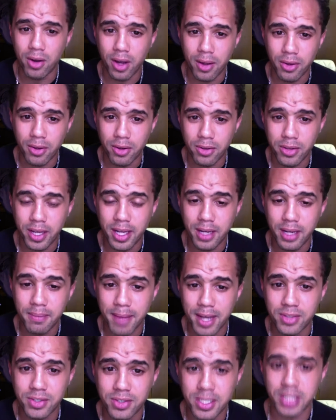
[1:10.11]
you're thinking about
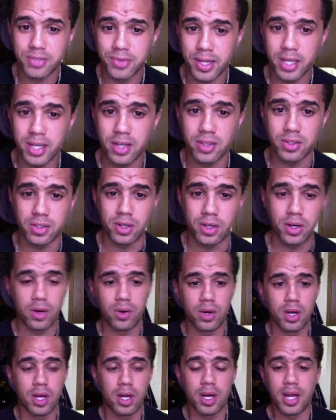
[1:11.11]
six figures,
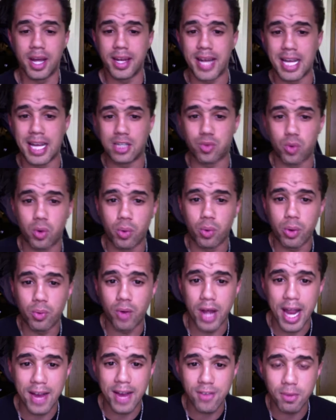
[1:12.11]
and that's where we
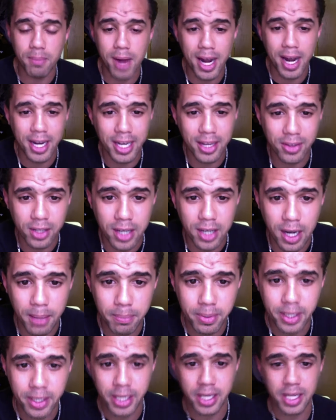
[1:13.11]
want everybody in the company